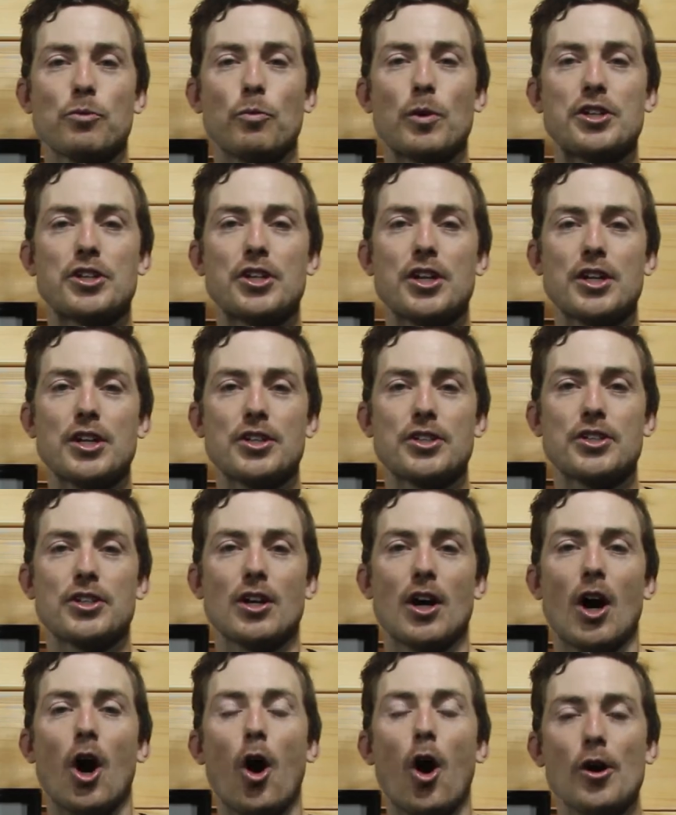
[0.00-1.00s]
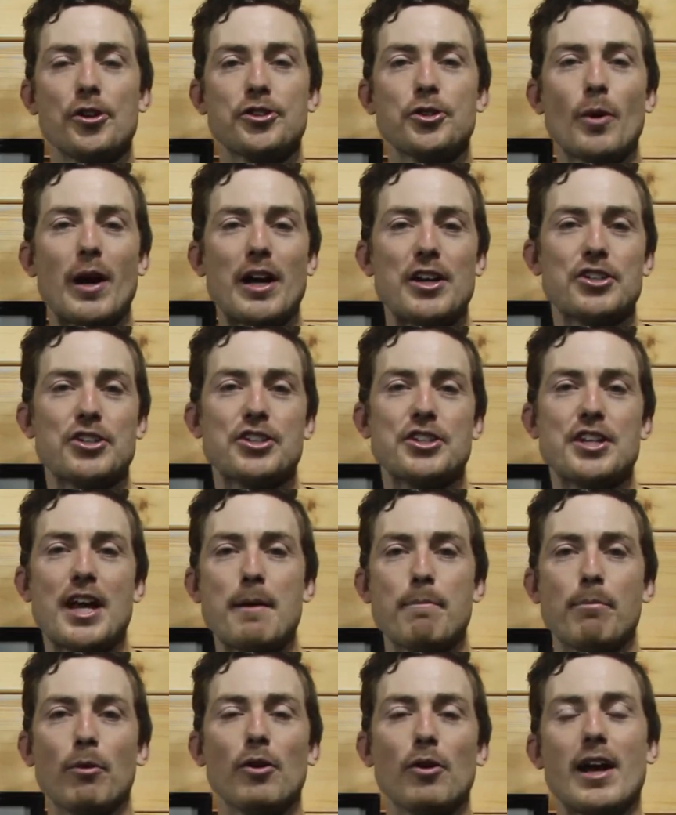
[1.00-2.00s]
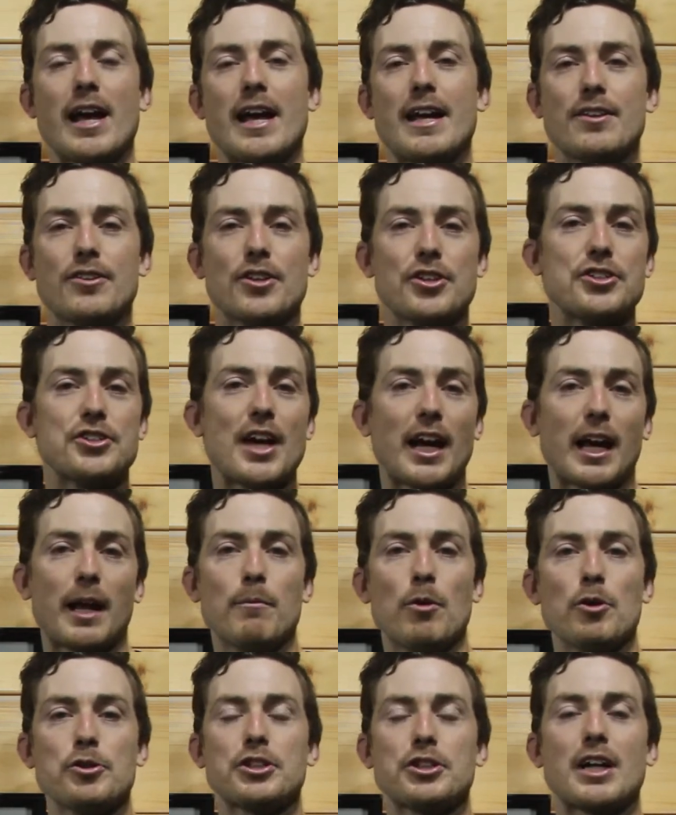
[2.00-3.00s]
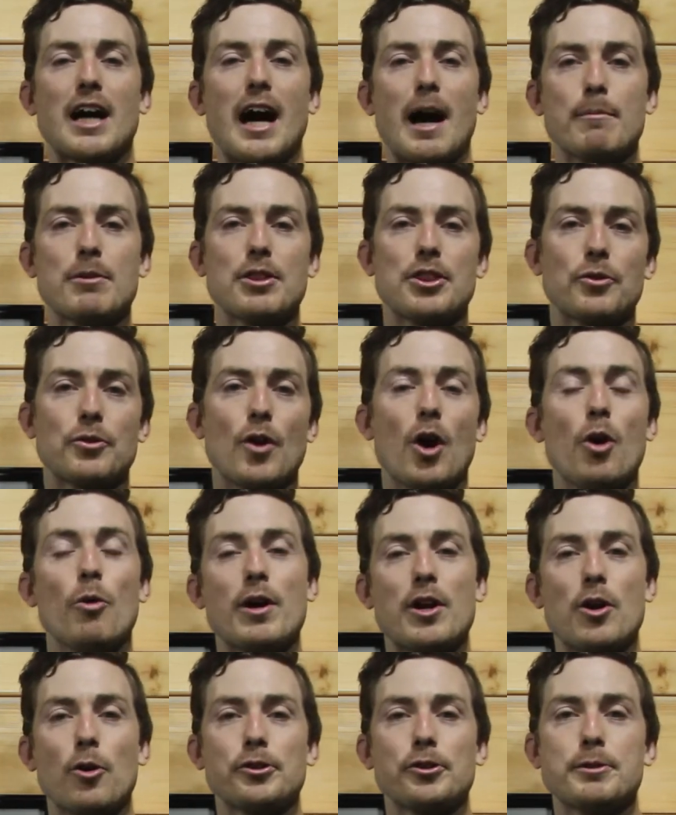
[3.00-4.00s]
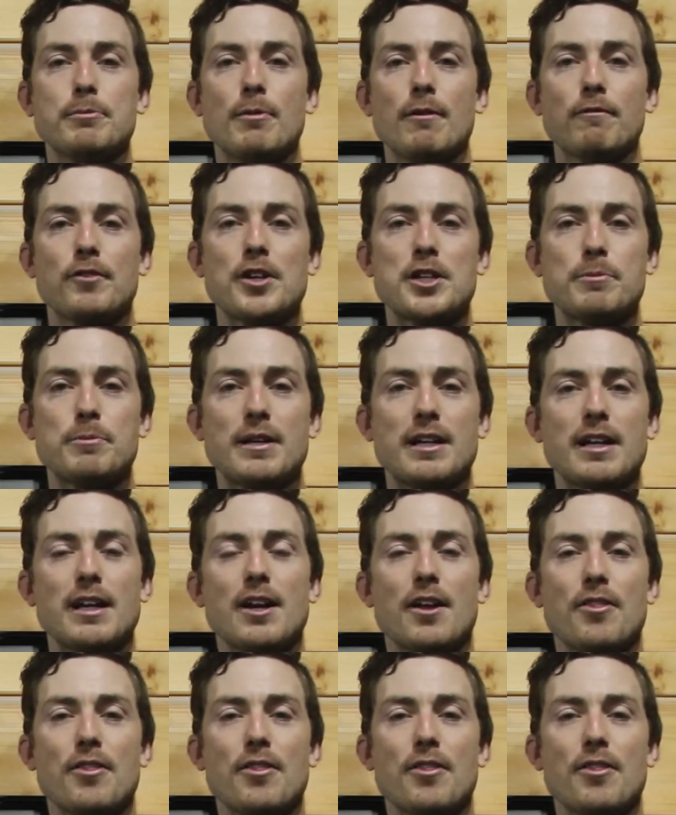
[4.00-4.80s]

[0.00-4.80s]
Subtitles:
which is also a staple and the second most common throw in ultimate Frisbee.